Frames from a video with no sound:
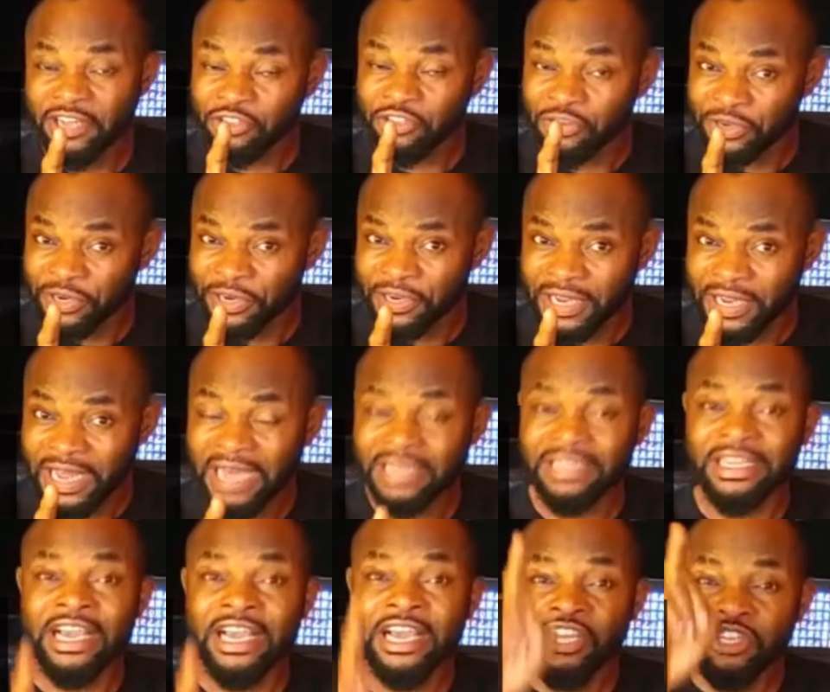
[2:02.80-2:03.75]
that? You heard
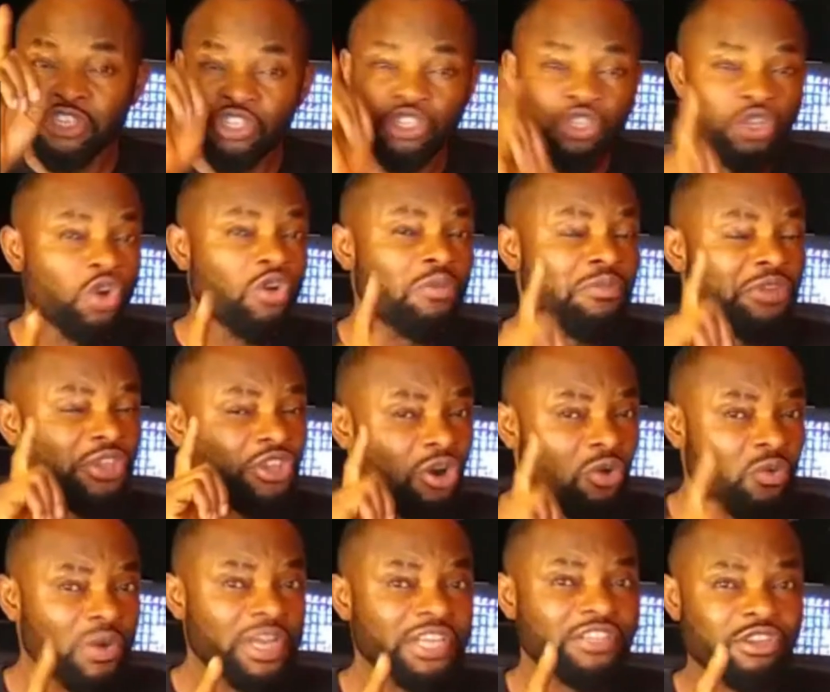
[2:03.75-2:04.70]
that? Show me
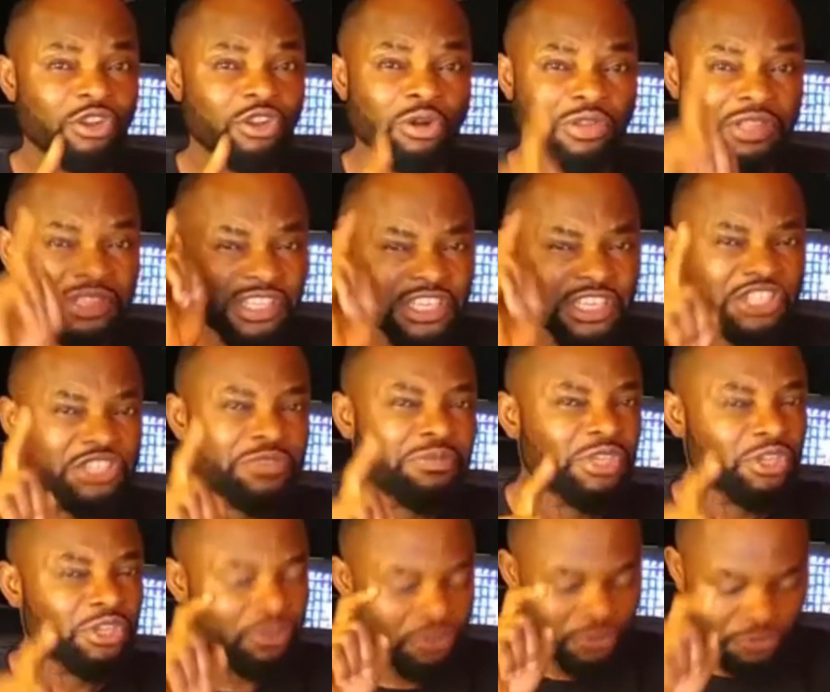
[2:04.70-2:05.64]
your ways, Lord. Teach
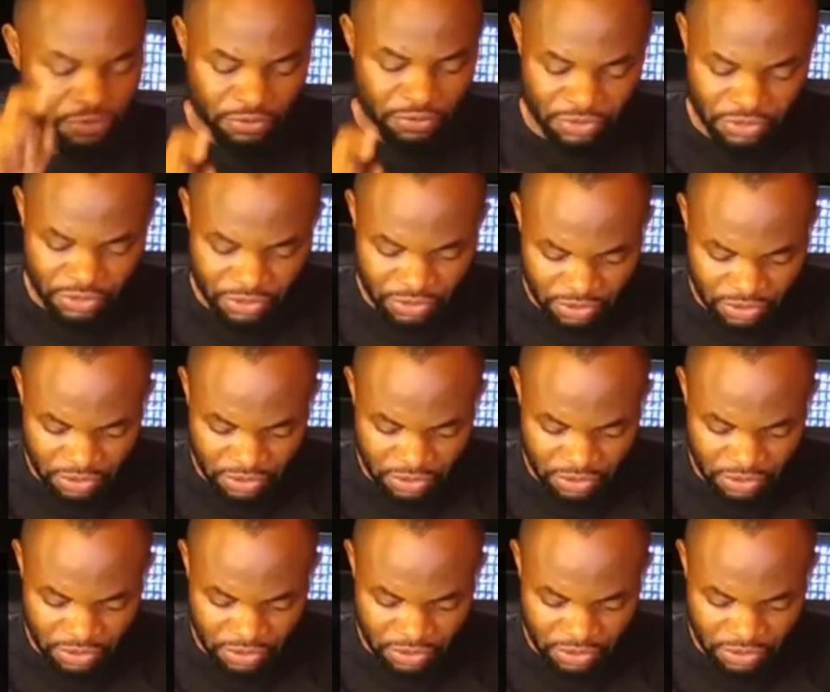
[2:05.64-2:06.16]
me your truth.